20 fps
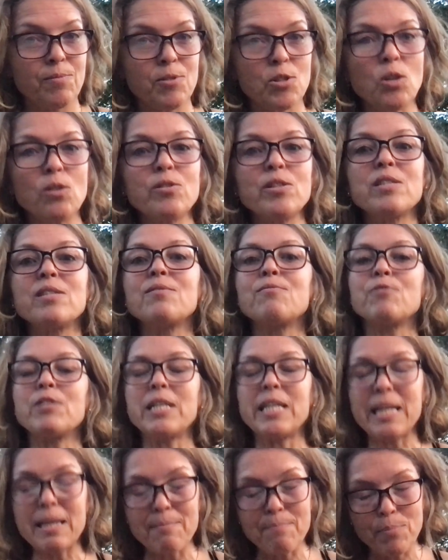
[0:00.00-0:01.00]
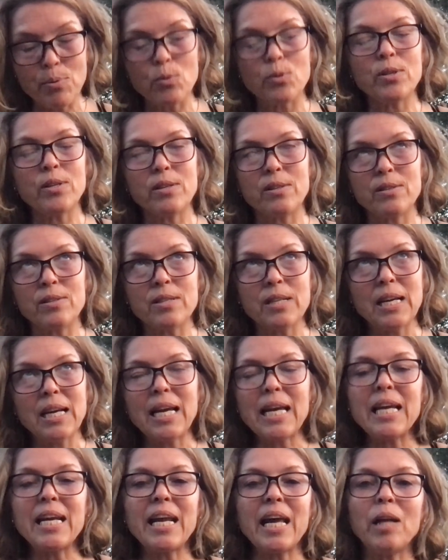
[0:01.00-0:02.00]
Salt is really important
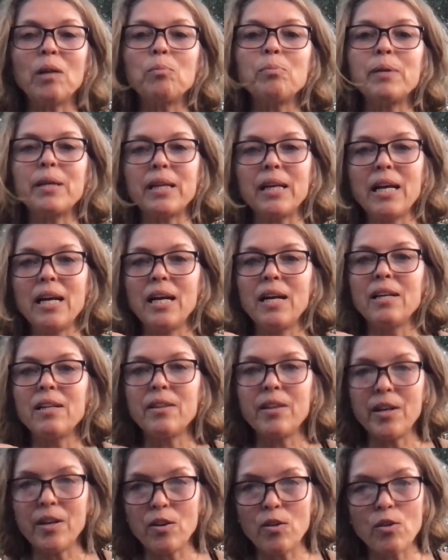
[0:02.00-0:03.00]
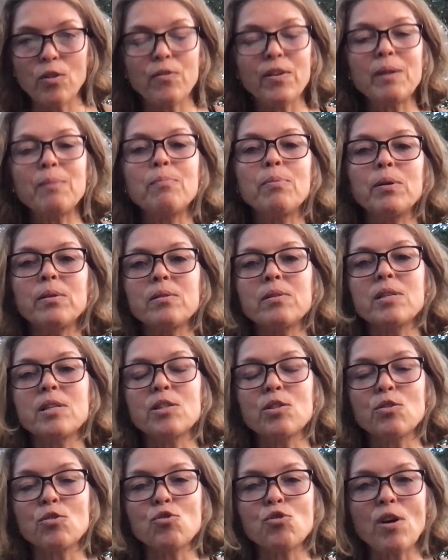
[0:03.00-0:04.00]
in helping the nerve impulses
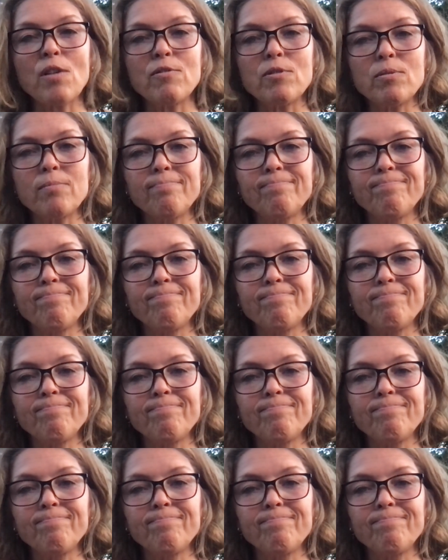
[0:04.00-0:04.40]
to travel.